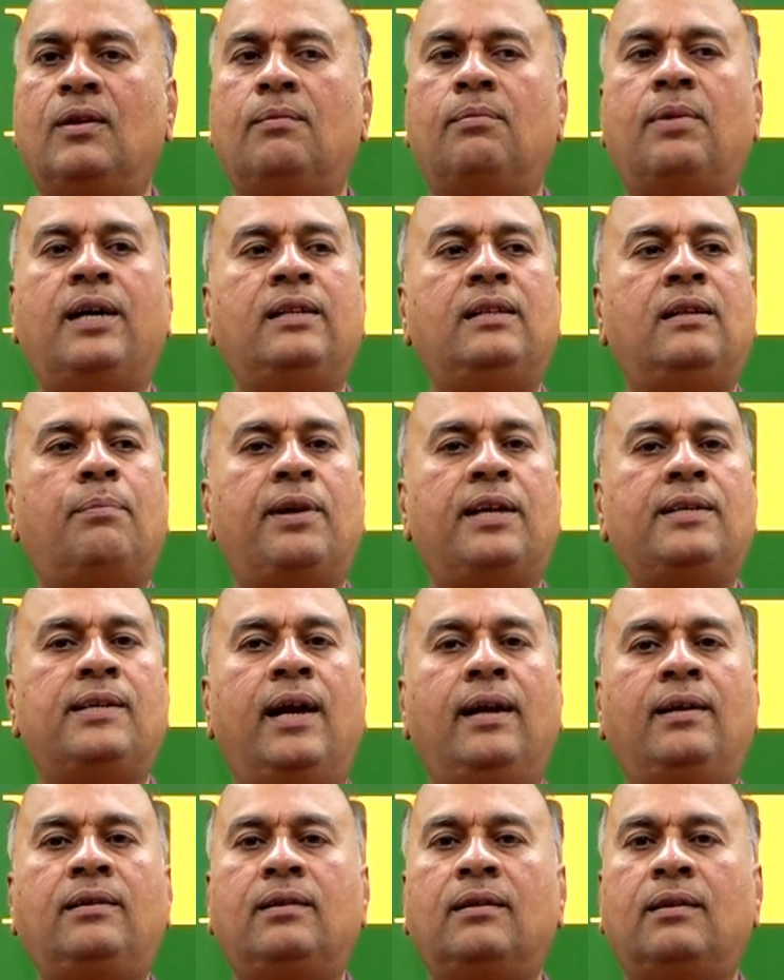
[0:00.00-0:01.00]
But in the
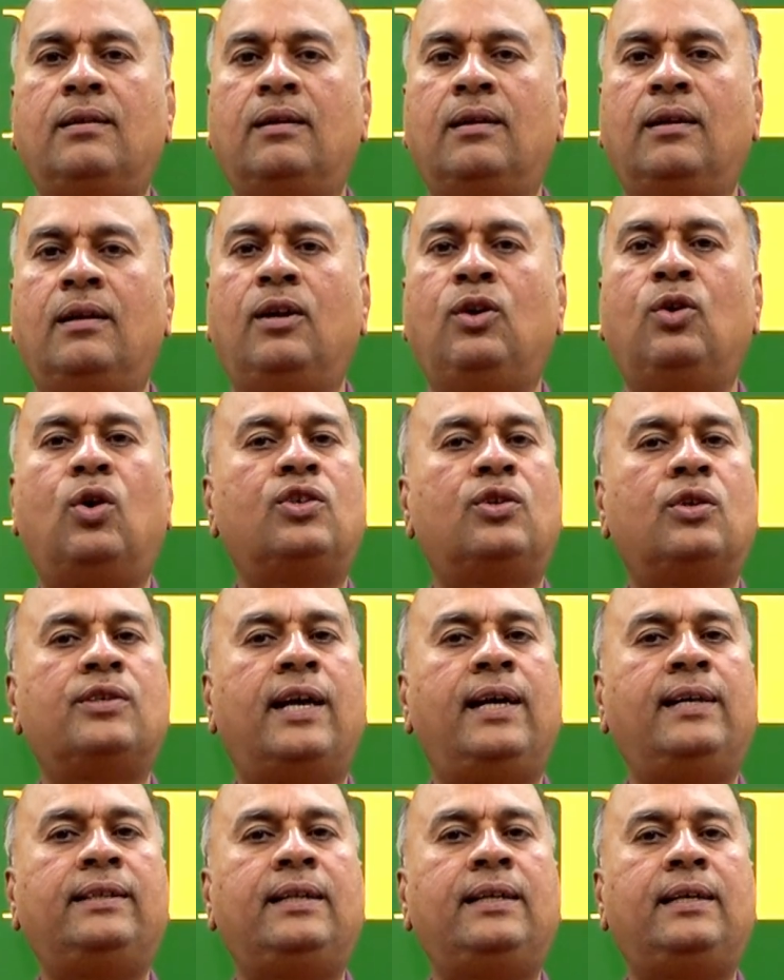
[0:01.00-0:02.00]
present, no
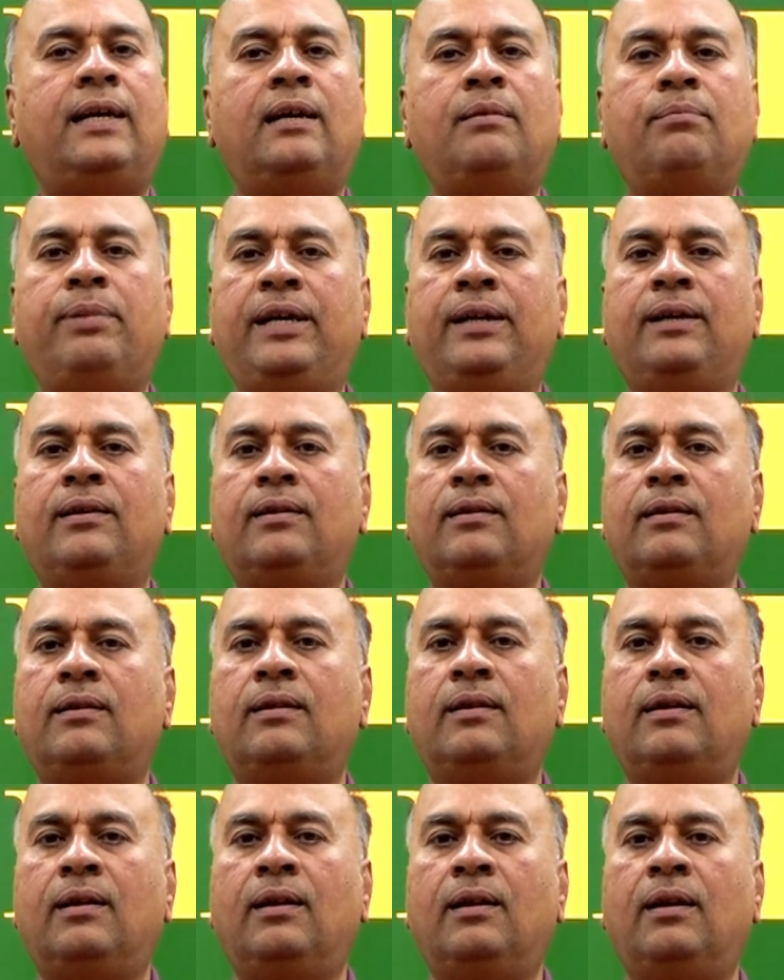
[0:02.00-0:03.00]
society can
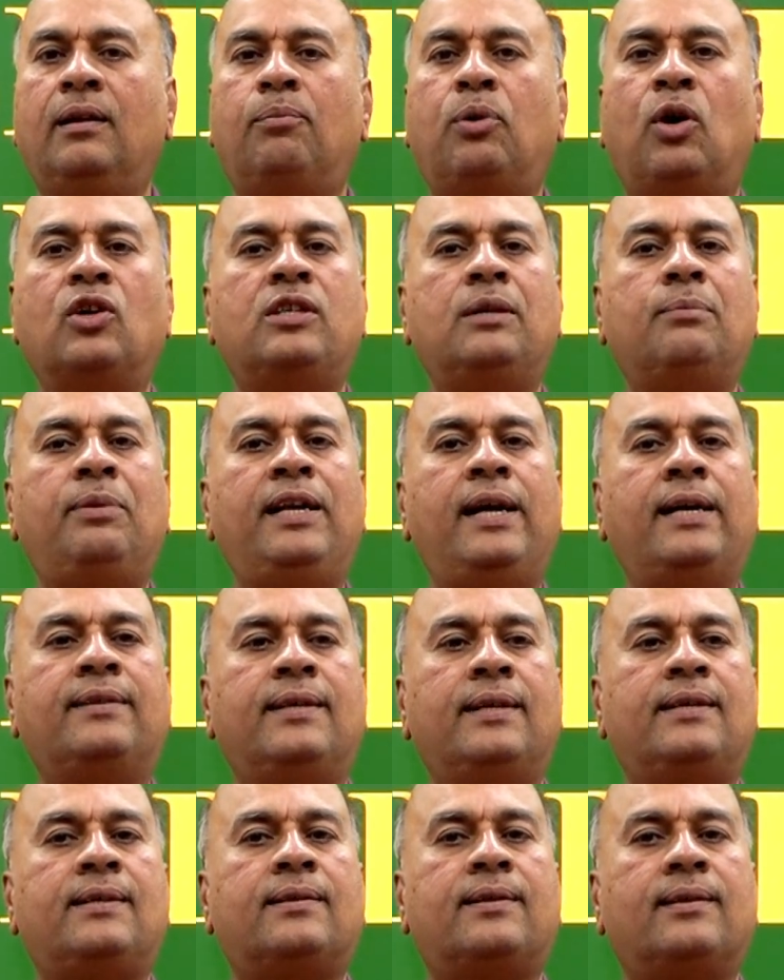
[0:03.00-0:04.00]
possibly
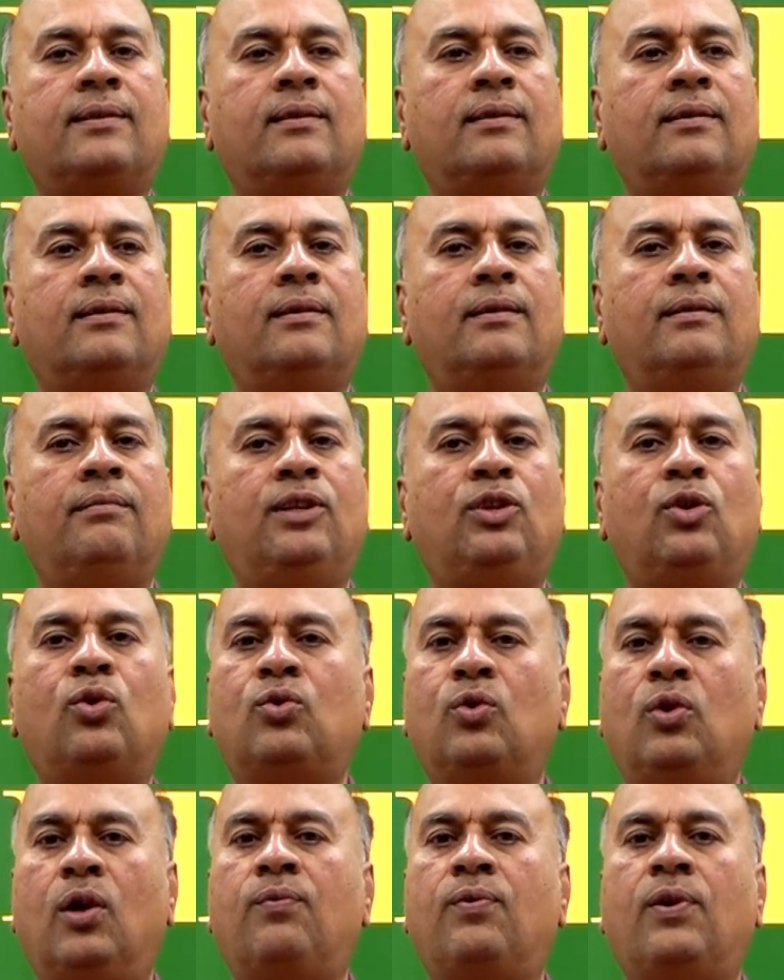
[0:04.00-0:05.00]
exist without
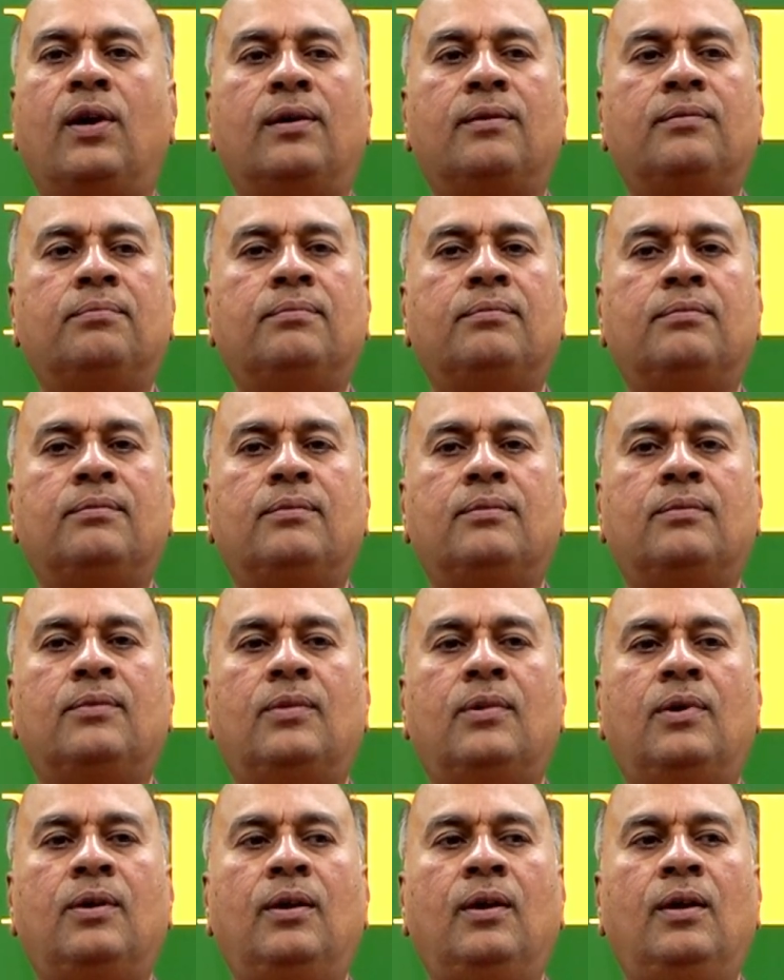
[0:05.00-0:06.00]
rule of law.
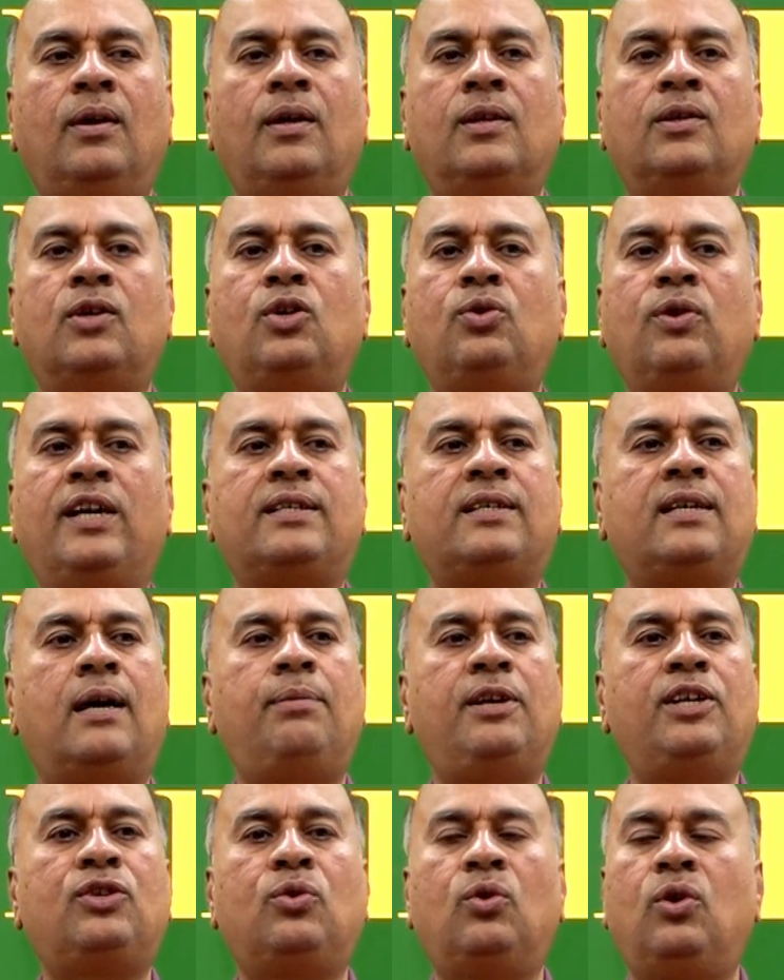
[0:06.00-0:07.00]
So, to
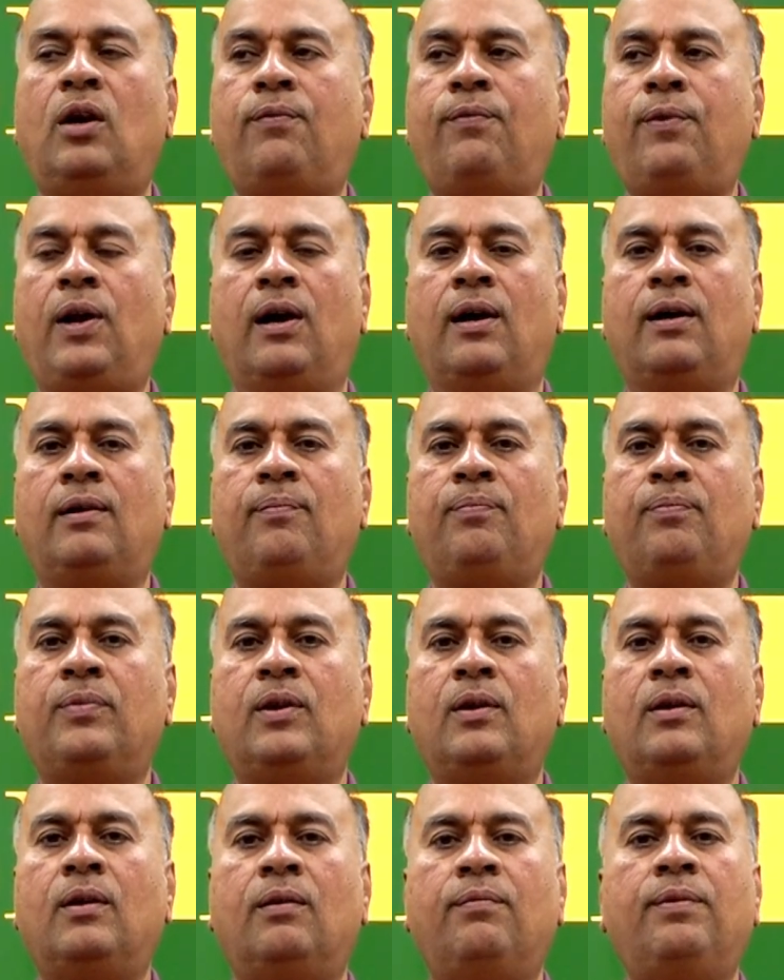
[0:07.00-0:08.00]
establish rule of law,
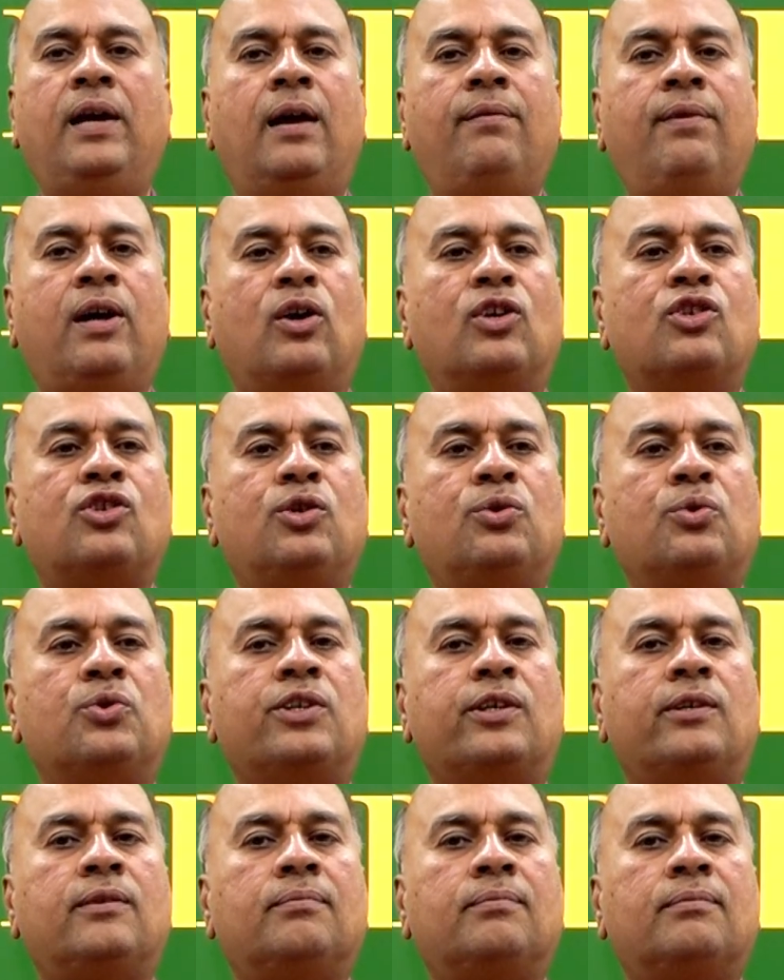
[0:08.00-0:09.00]
we have a
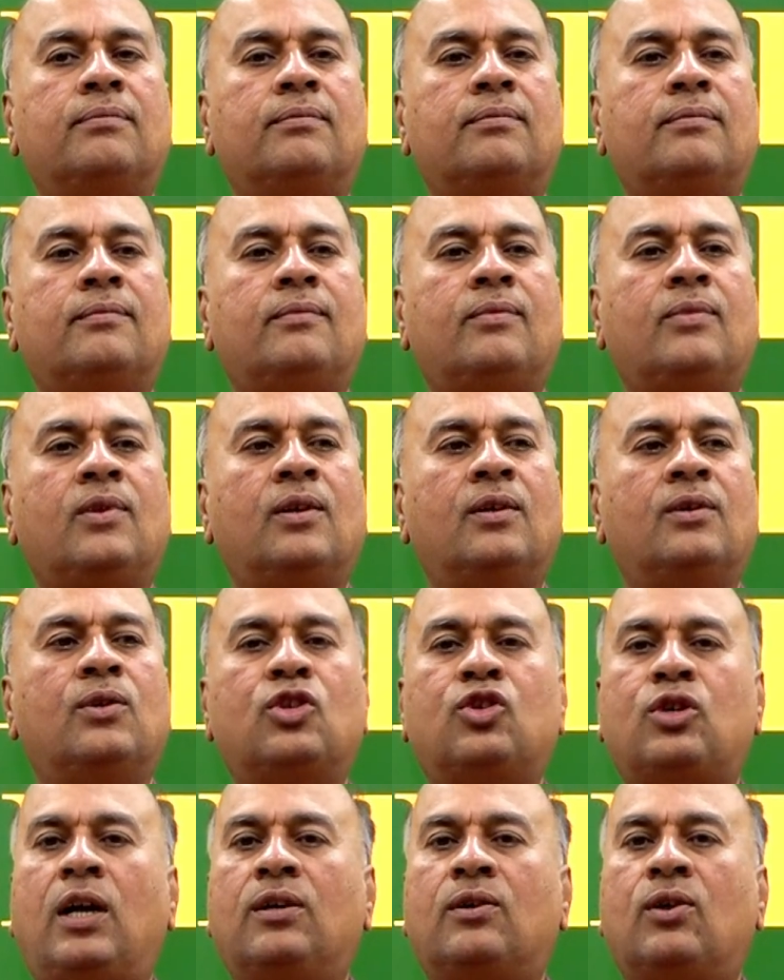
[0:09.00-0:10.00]
constitution. So,
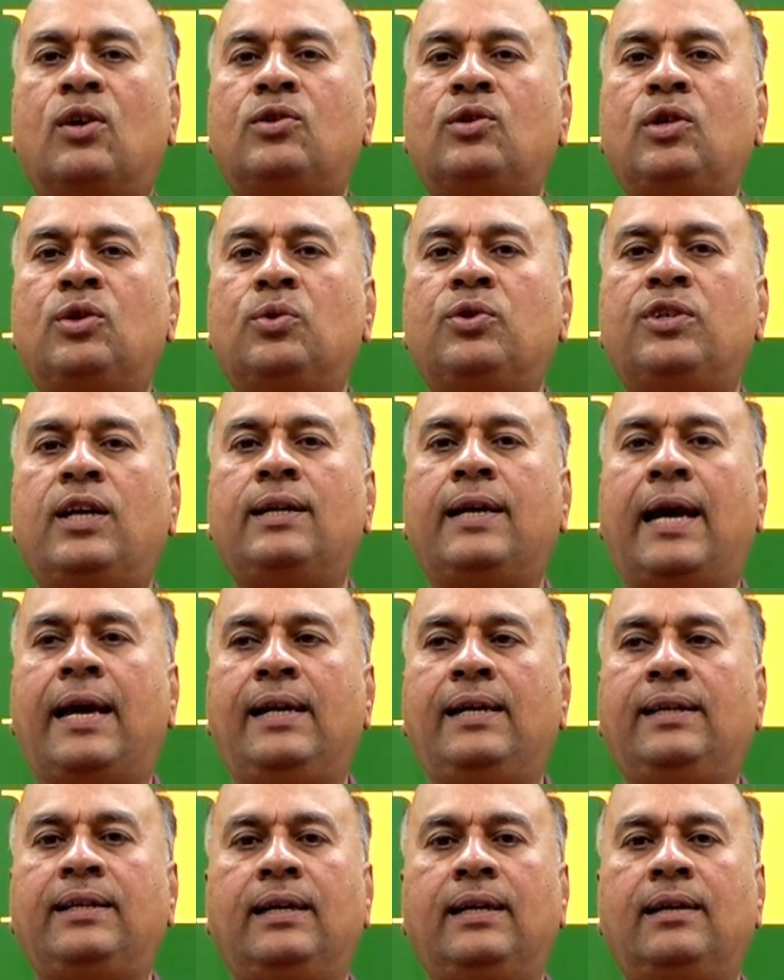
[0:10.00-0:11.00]
constitution
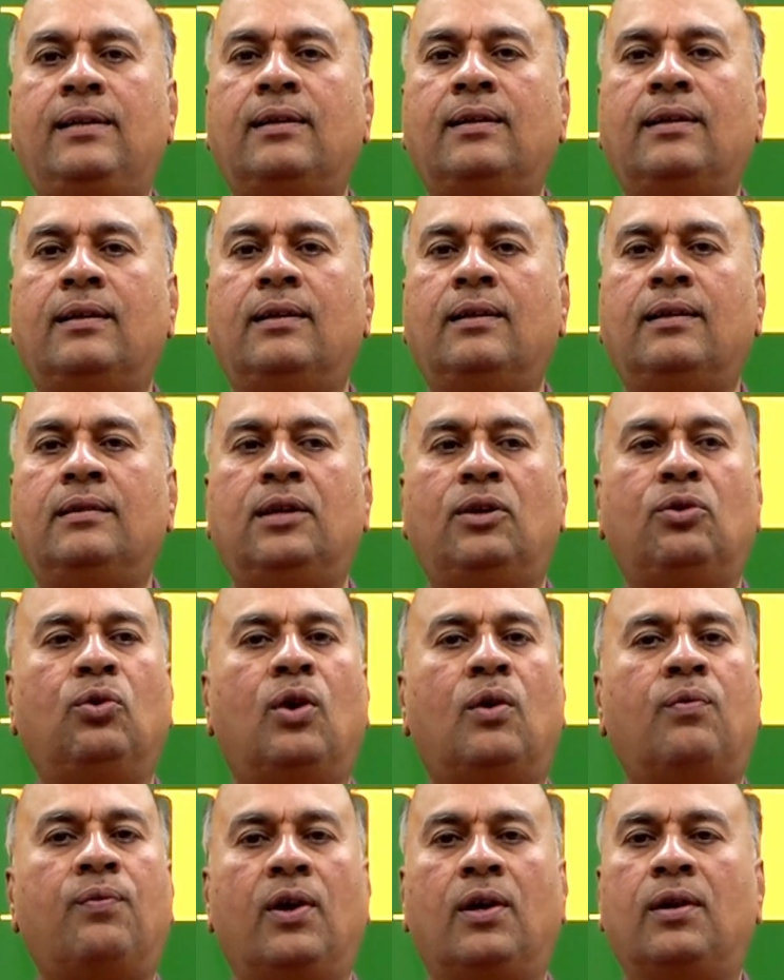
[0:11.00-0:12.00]
guaranteed the rule of law.